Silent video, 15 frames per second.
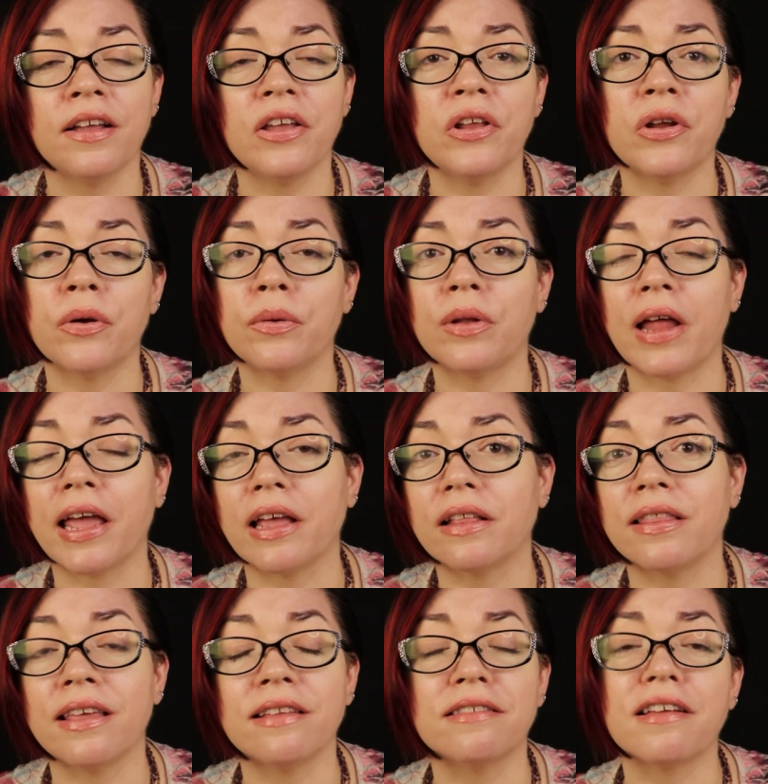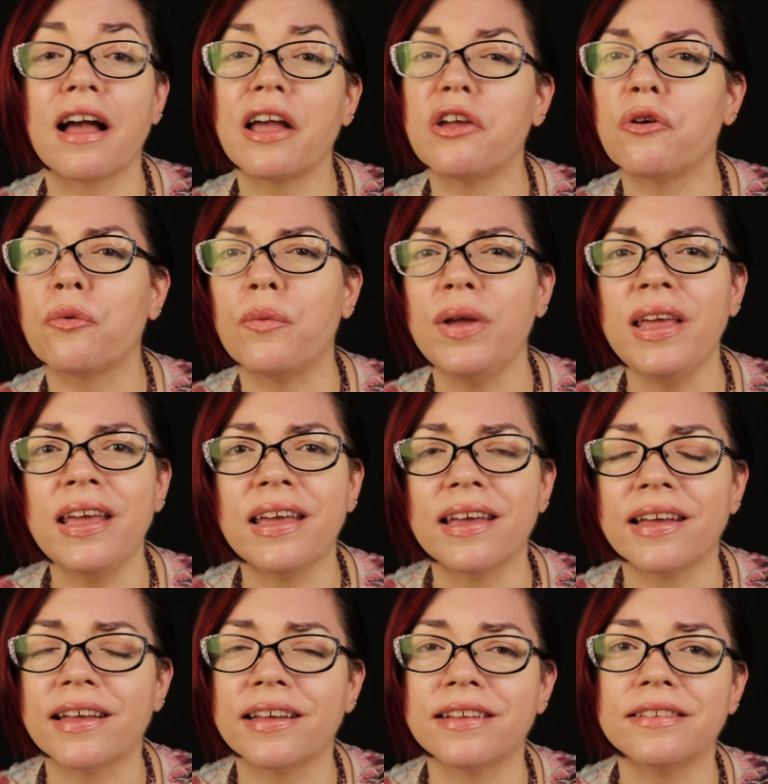like the entire
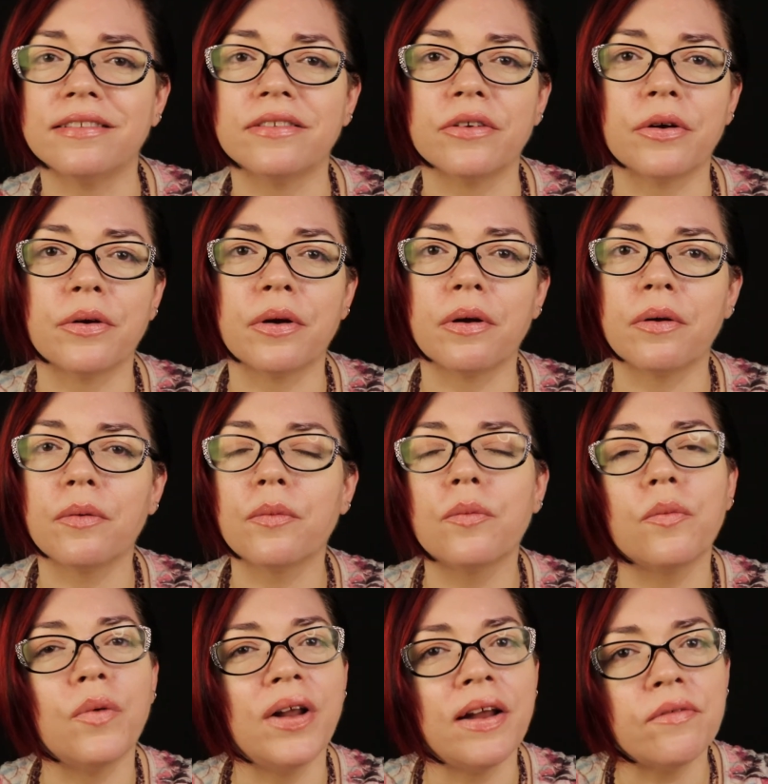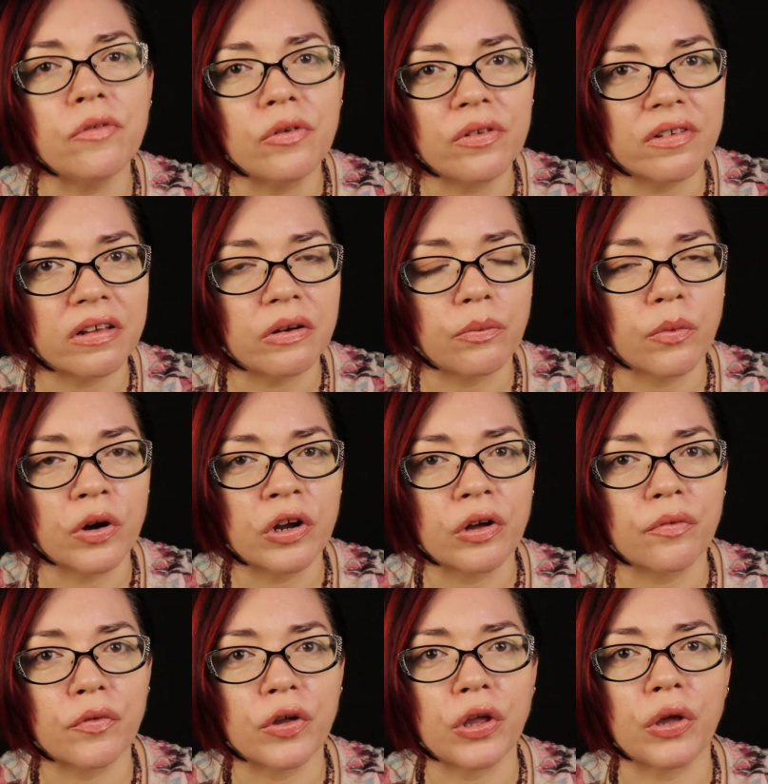weekend or whatever's going to work
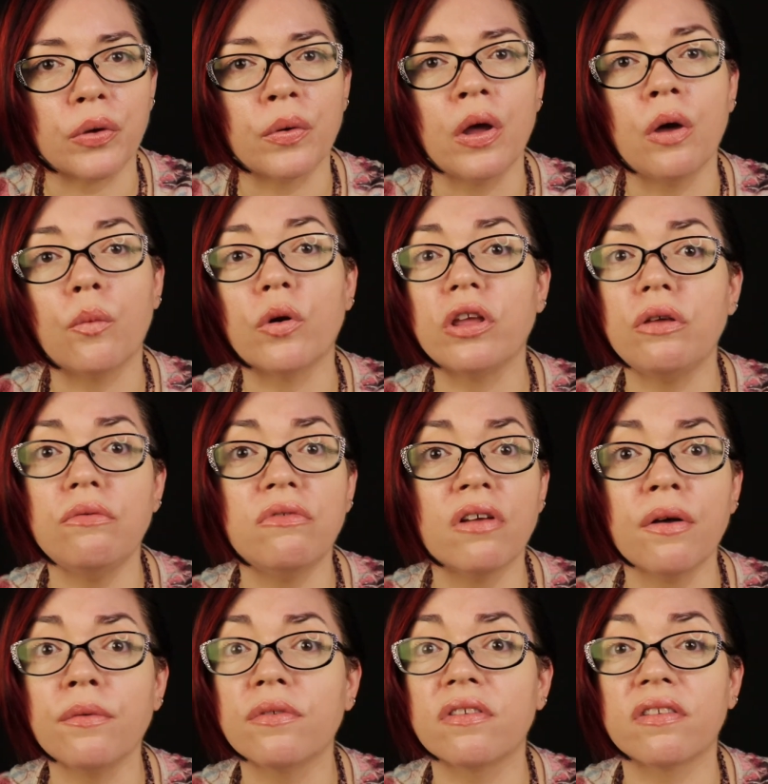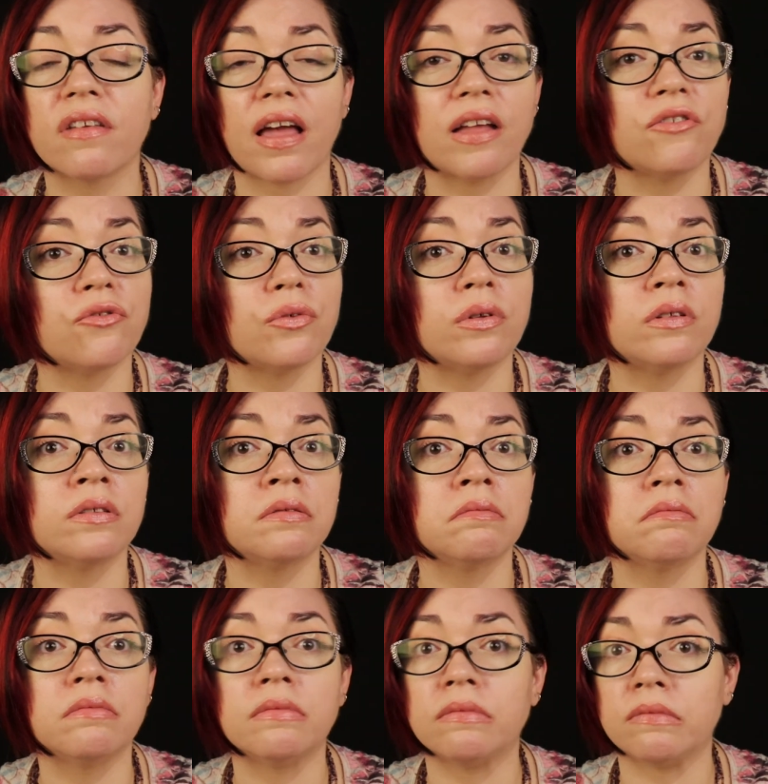for you, where you don't schedule
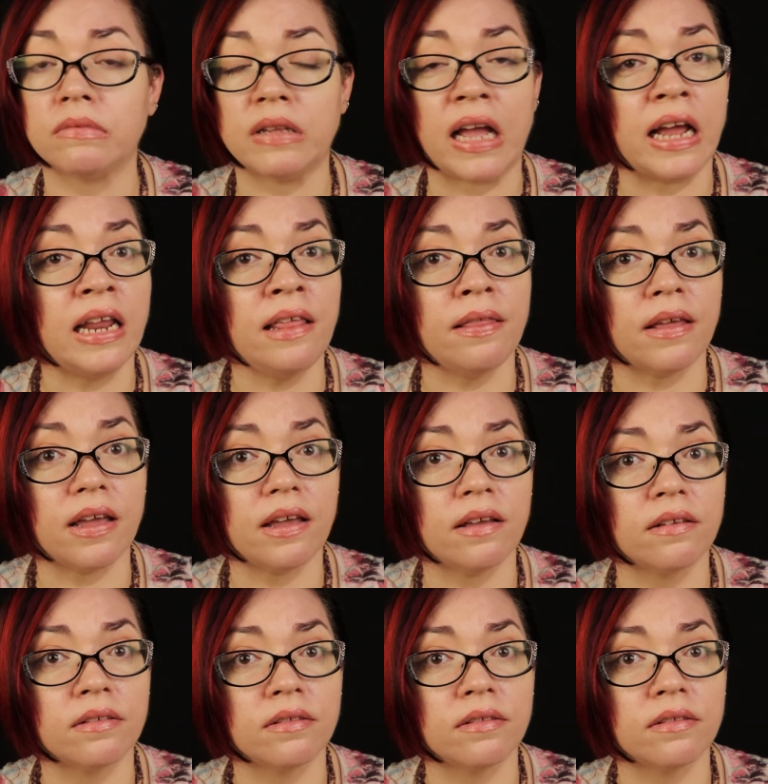anything,